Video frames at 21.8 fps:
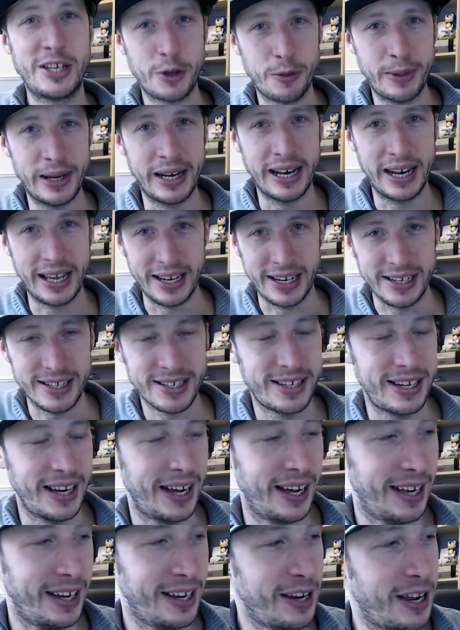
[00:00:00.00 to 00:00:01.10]
bit late. Yeah,
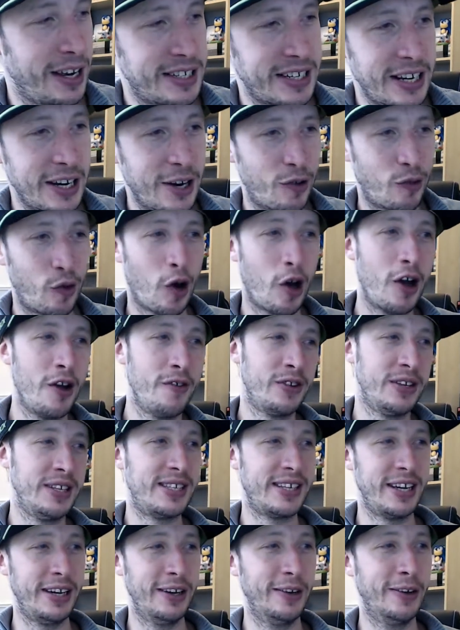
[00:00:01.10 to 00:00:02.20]
it didn't arrive
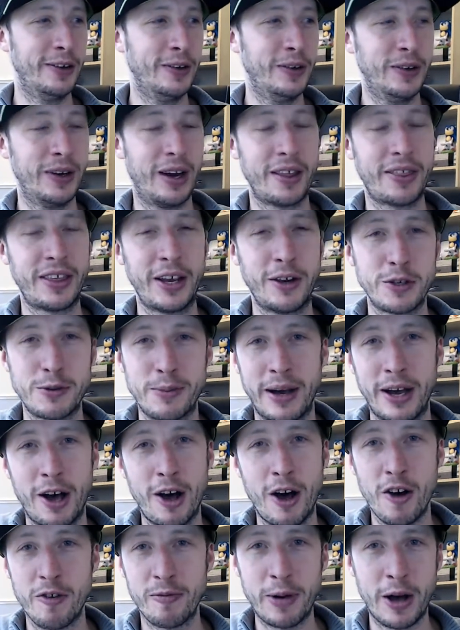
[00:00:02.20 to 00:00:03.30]
until I think it was about
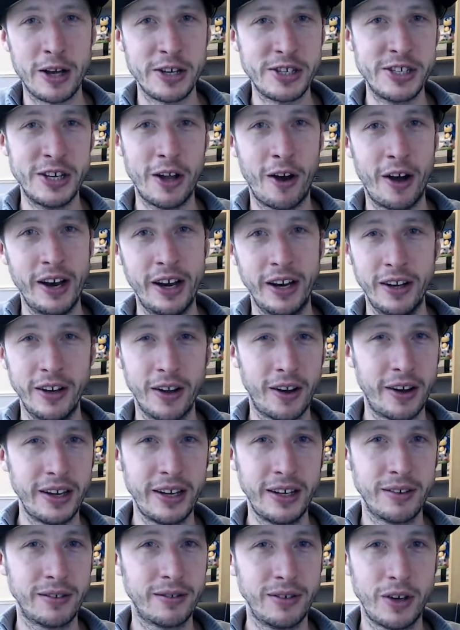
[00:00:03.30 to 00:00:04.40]
half past nine at
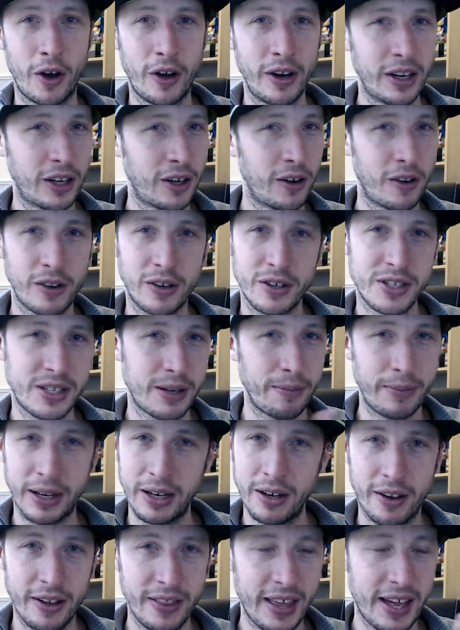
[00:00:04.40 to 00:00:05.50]
night, nine o'clock, something
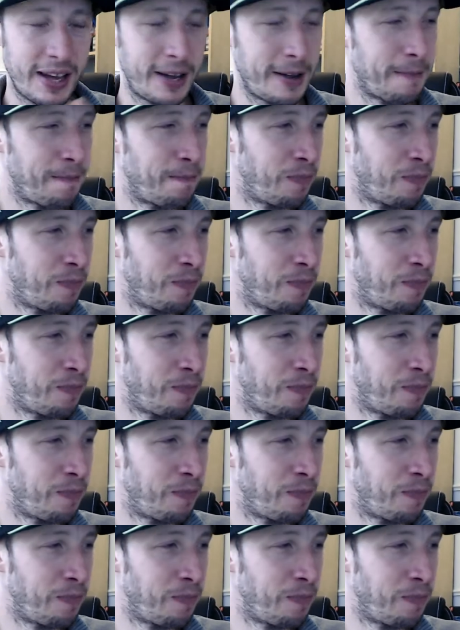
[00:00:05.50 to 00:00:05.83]
like that.